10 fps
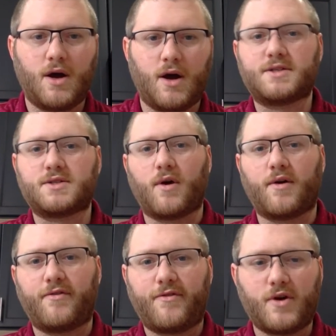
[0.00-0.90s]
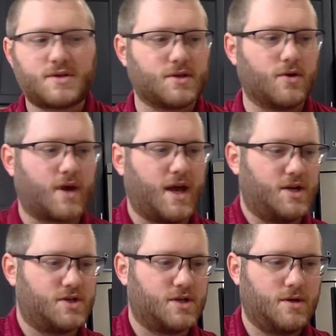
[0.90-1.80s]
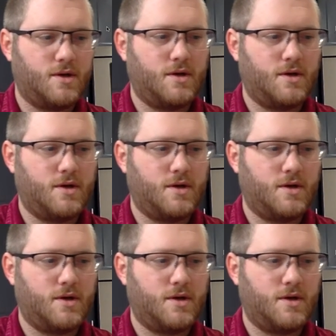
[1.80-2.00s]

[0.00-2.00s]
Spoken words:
All right, so our first location,